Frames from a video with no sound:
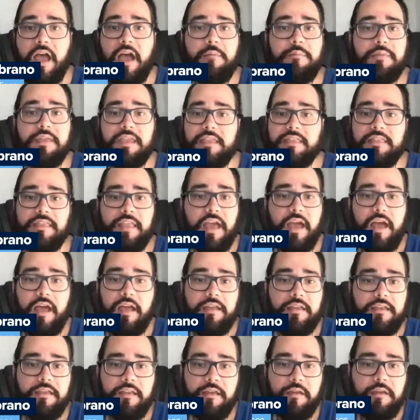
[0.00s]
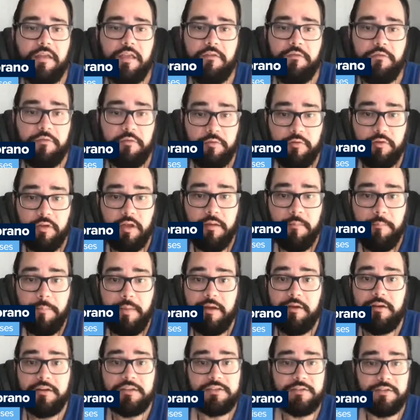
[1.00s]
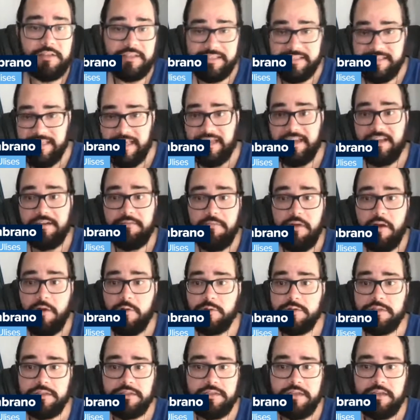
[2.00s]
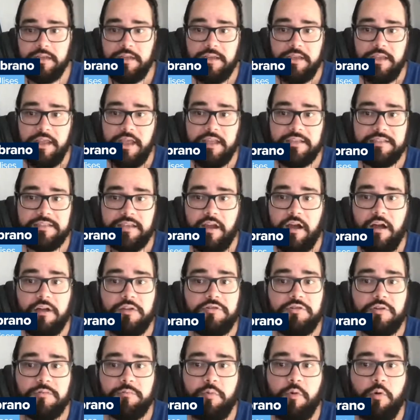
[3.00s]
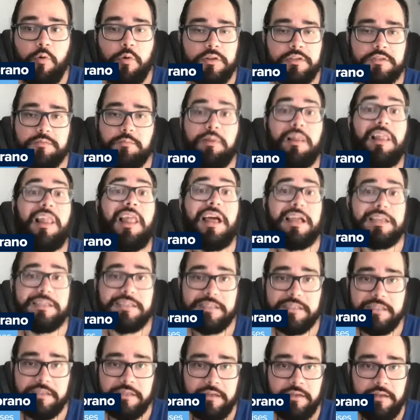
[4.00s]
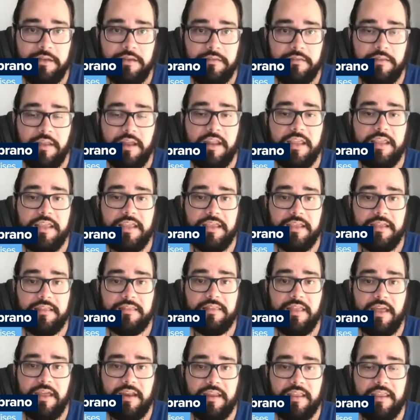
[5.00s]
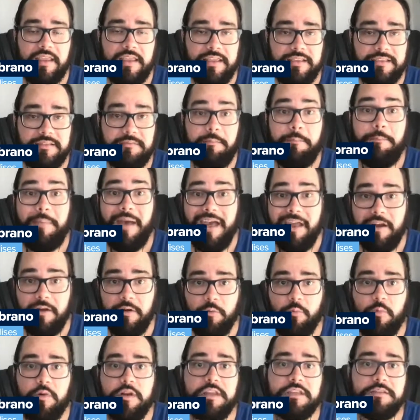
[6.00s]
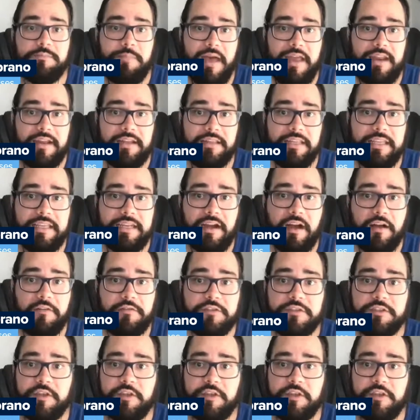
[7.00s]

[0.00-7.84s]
I mean, if you compare it to the second most, it's 100 points plus that he's better when he's batting leadoff.